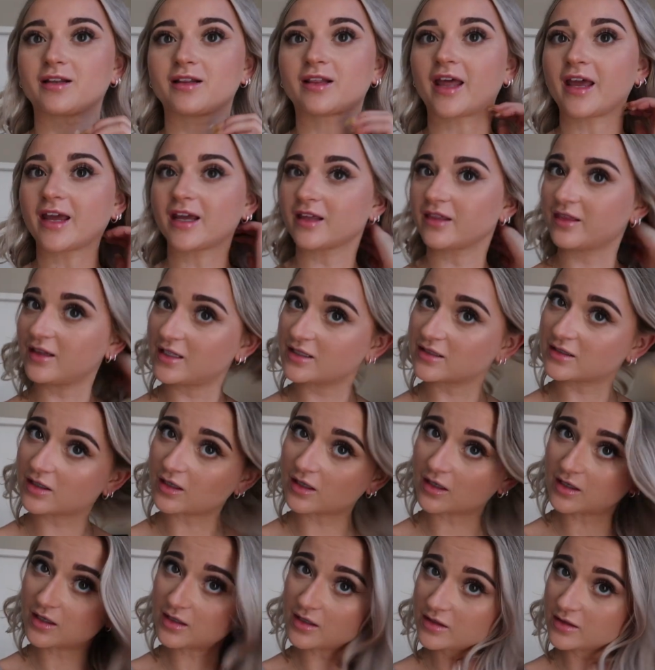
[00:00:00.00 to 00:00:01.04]
Like, these
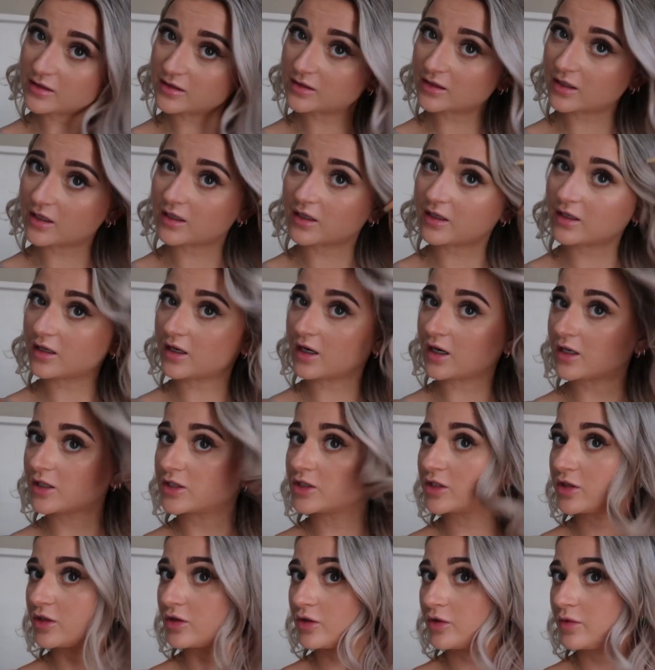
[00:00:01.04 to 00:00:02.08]
curls are
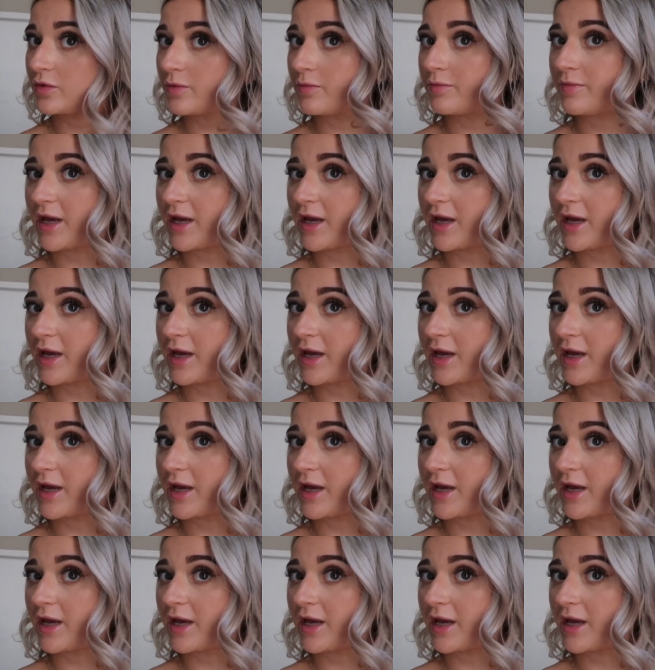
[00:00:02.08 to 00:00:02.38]
too